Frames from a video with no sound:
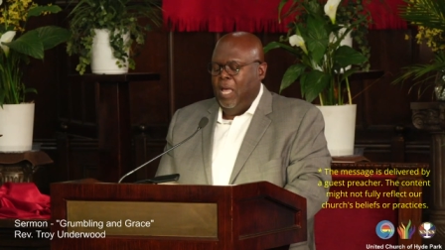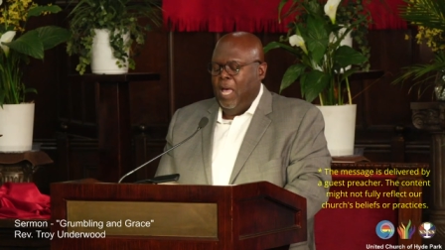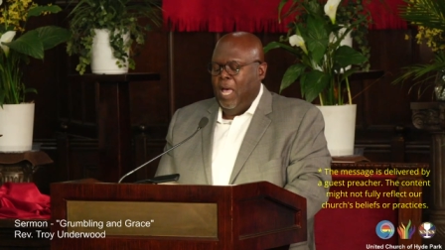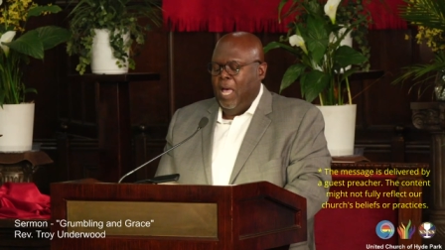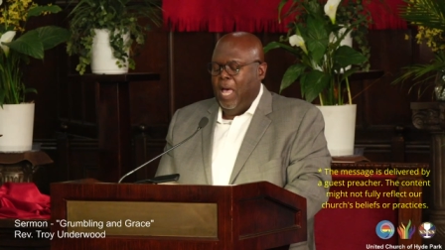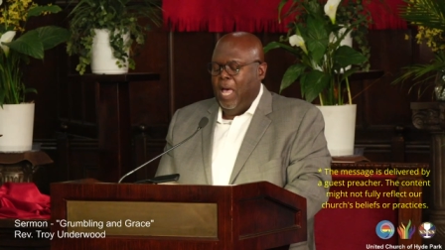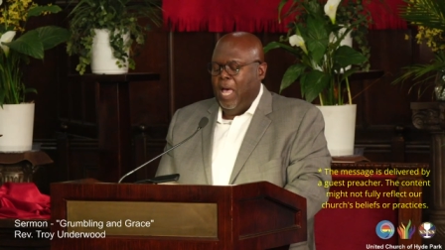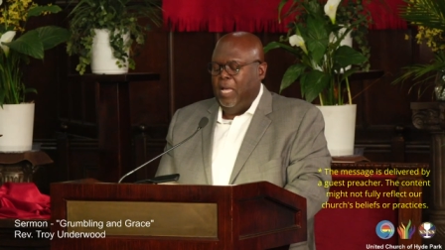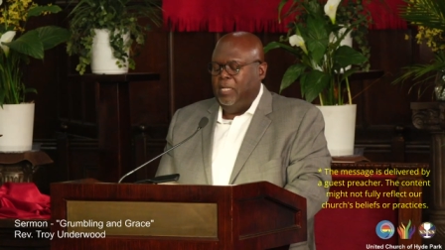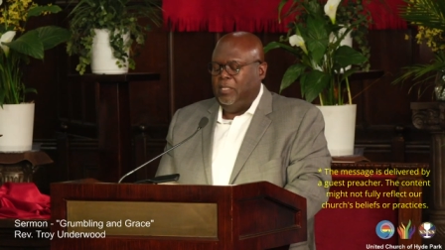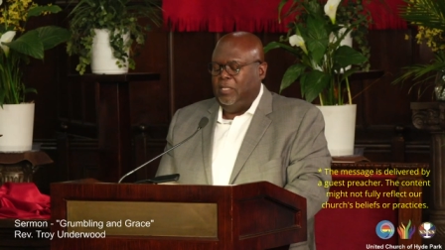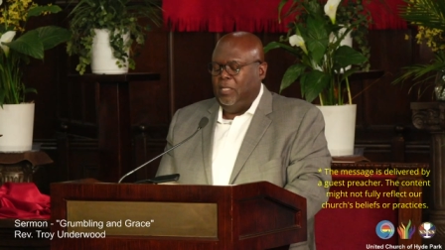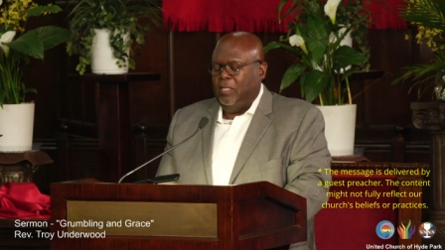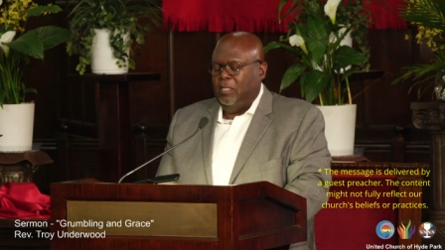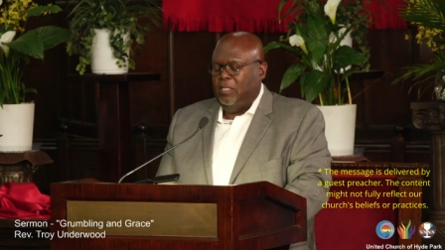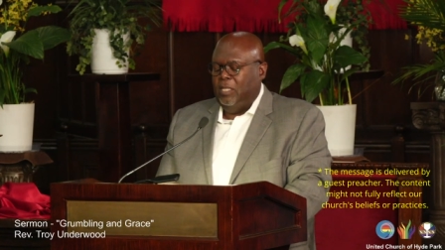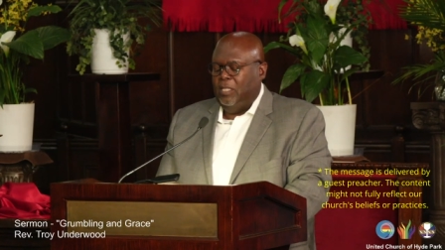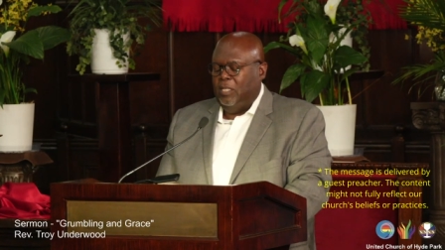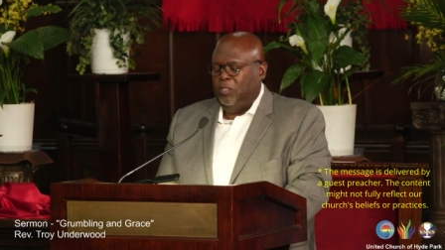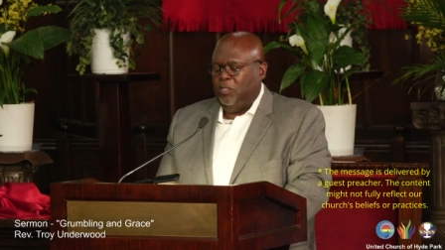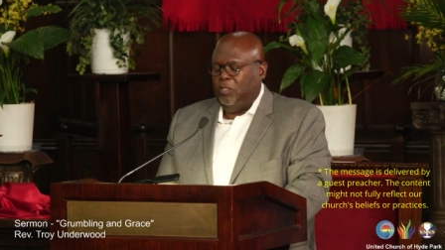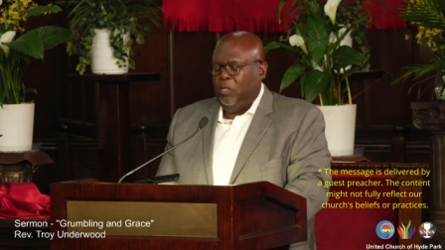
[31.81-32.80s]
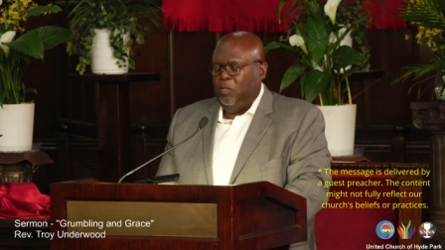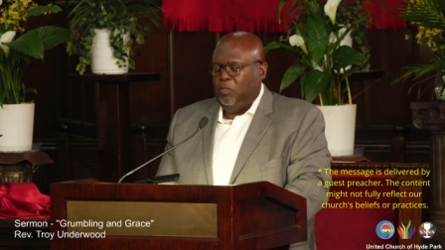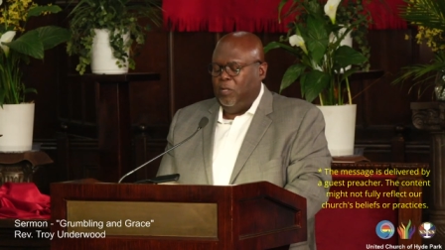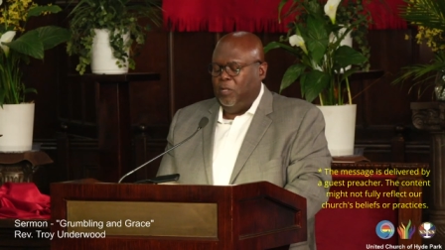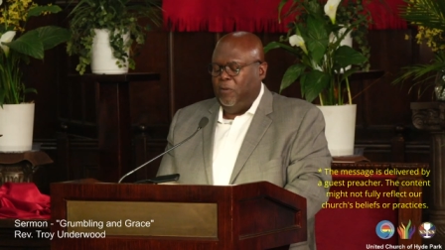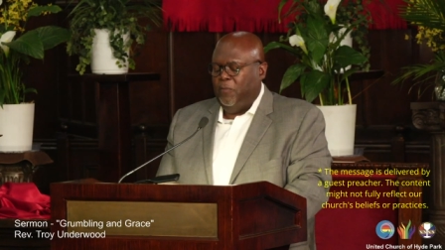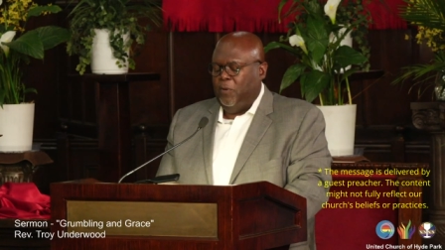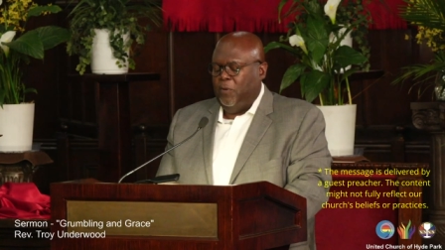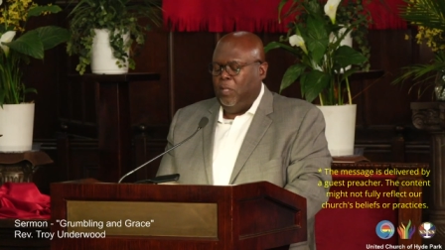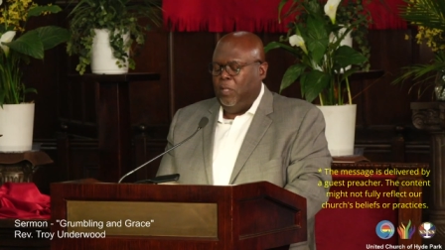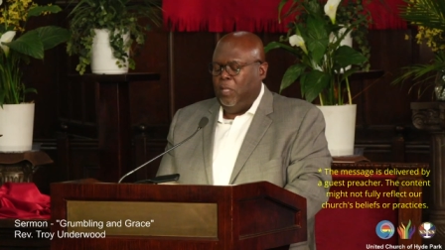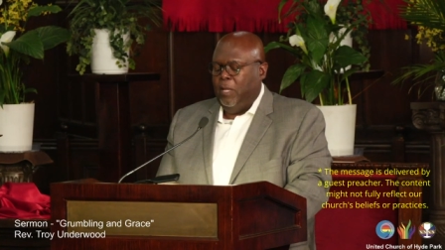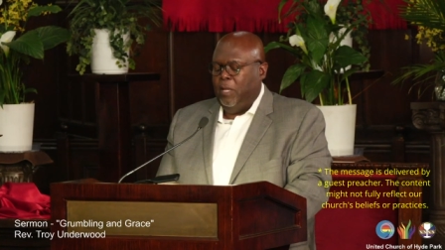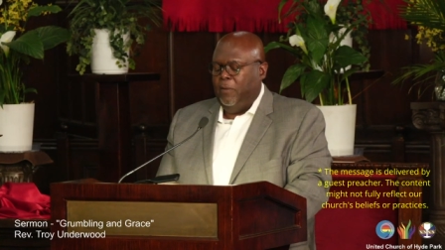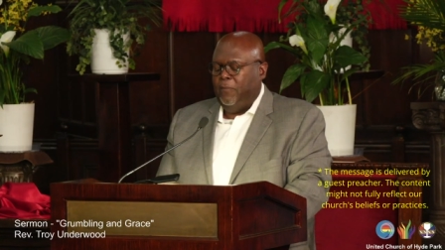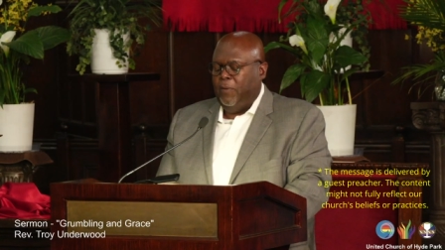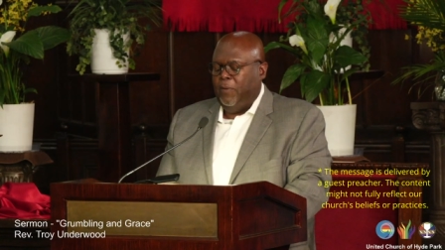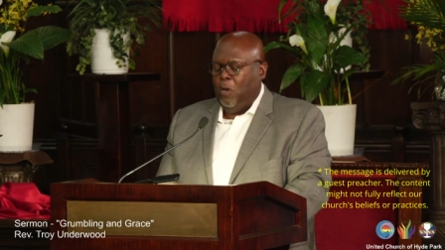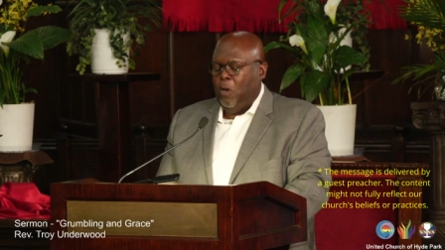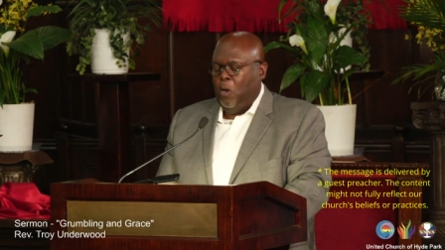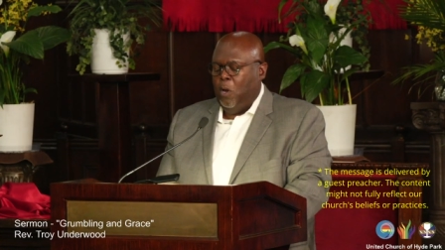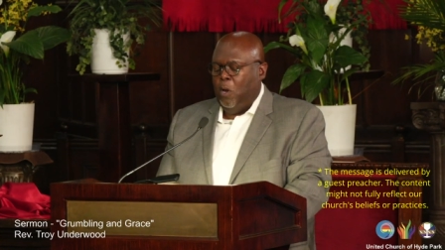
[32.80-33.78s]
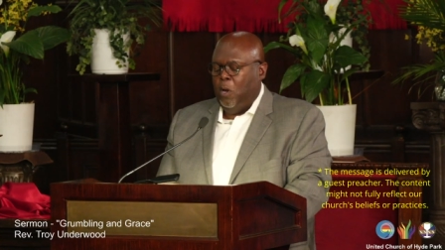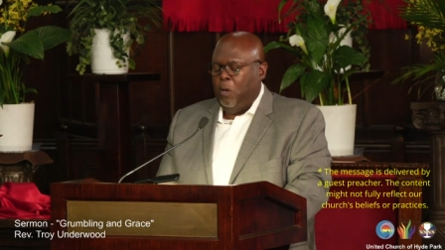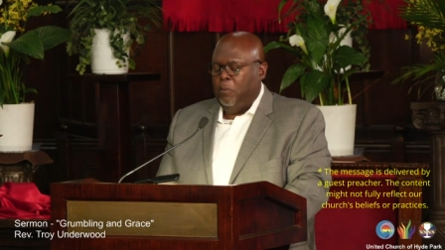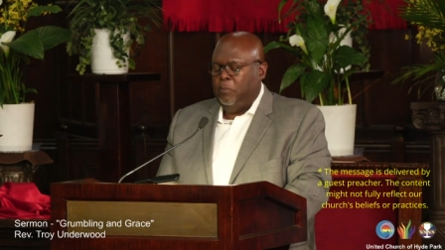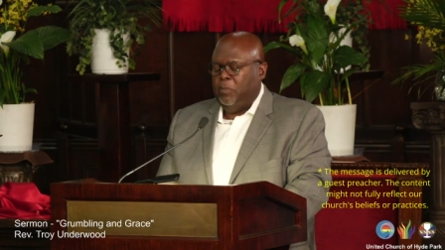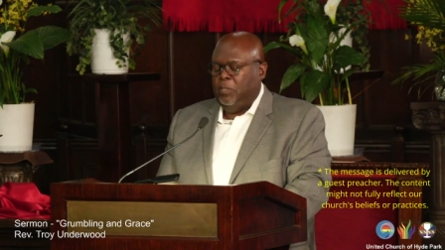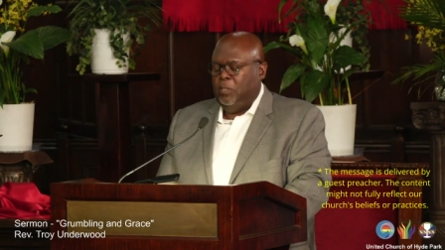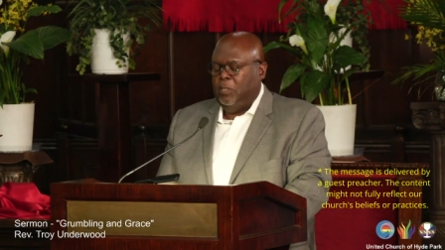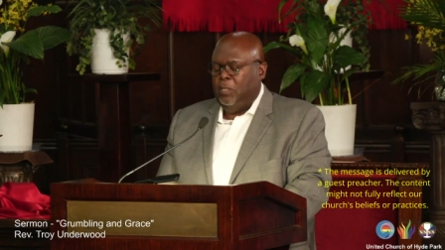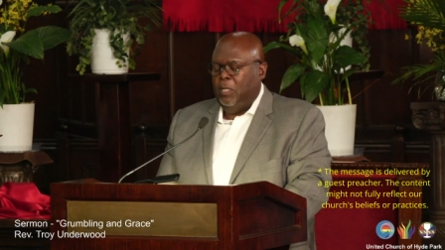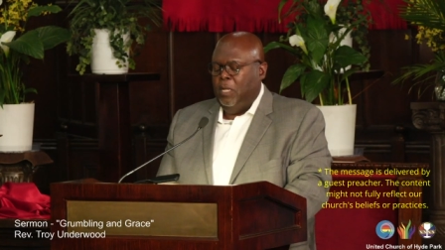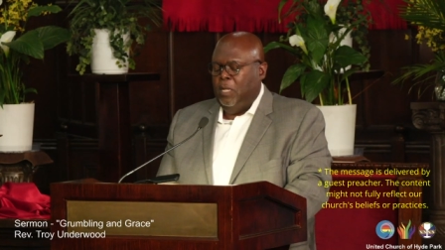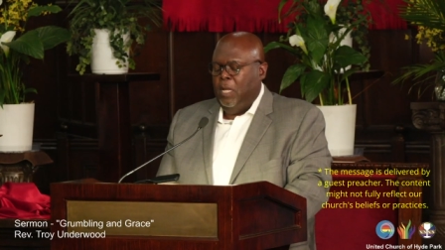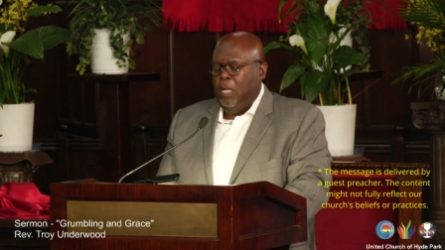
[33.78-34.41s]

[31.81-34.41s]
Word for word: hides us in the shelter of your loving arms.